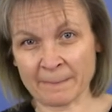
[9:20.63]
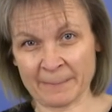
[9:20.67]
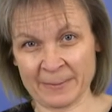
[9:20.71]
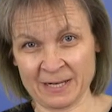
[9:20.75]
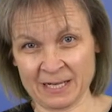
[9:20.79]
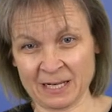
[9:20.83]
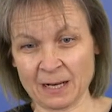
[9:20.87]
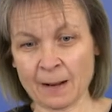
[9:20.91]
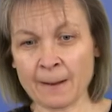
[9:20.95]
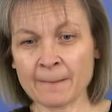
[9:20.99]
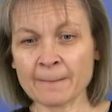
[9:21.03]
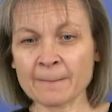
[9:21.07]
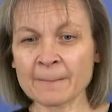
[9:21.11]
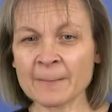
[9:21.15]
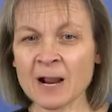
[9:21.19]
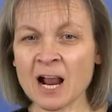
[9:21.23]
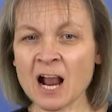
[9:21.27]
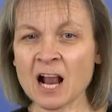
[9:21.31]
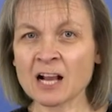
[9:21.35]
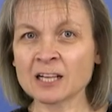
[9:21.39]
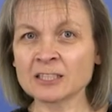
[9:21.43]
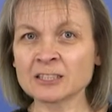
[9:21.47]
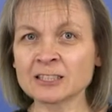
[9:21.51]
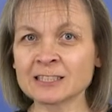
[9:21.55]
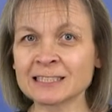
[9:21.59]
to make the
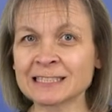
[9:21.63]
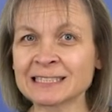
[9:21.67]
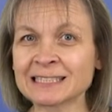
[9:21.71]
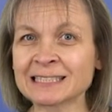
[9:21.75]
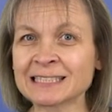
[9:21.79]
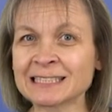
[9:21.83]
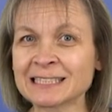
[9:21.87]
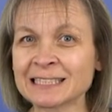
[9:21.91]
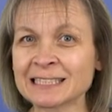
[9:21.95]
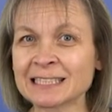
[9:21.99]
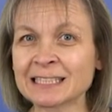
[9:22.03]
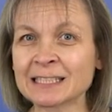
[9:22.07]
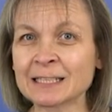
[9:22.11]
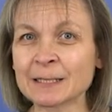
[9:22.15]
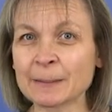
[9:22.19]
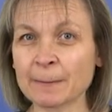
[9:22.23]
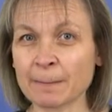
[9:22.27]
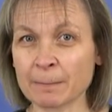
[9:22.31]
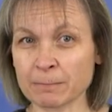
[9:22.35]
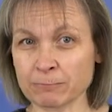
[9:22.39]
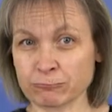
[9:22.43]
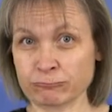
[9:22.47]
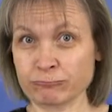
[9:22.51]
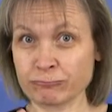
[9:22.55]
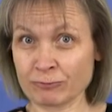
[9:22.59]
roads around Battersea
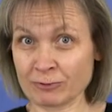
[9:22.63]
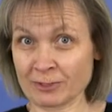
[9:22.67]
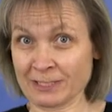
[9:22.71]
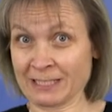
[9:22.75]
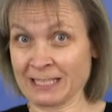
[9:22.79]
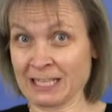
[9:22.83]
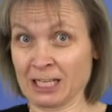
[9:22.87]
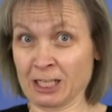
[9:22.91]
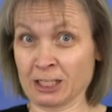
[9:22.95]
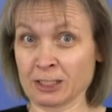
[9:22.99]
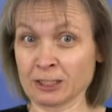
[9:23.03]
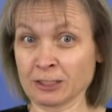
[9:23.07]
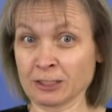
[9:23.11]
Bridge safer.